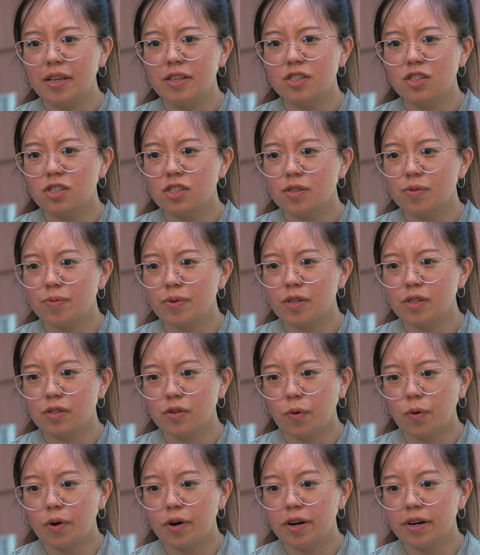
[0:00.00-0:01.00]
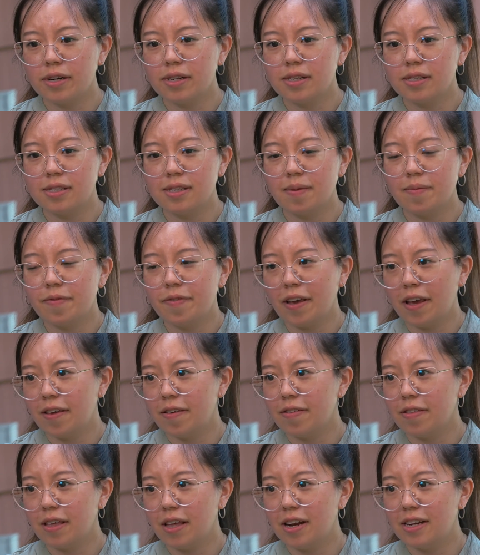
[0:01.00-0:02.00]
It just restored some
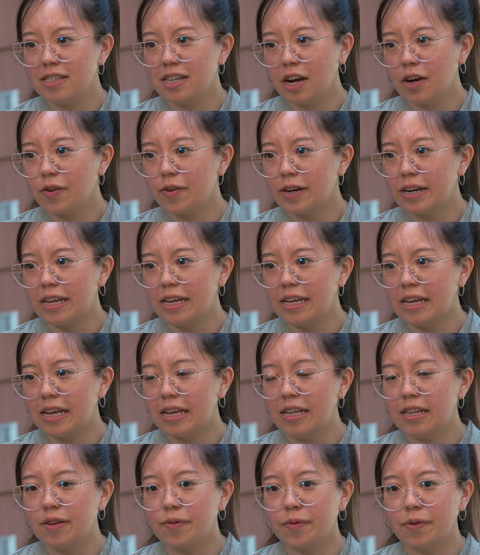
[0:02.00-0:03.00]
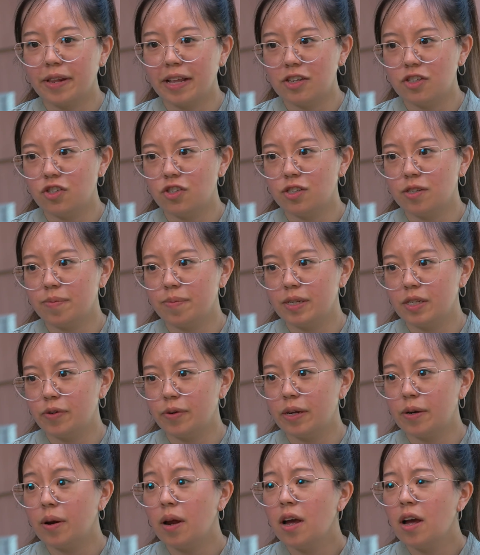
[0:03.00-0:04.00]
faith and integrity and relationship
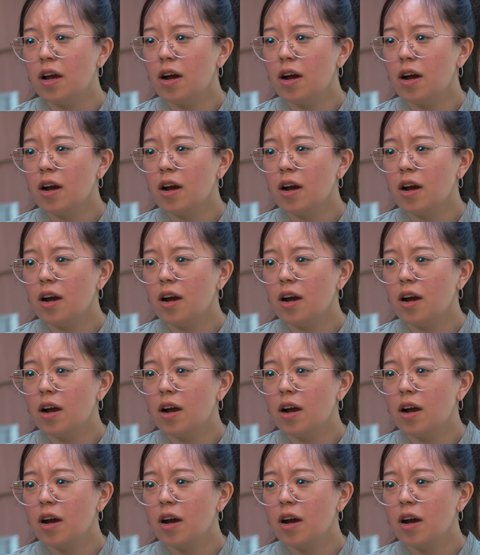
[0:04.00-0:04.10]
between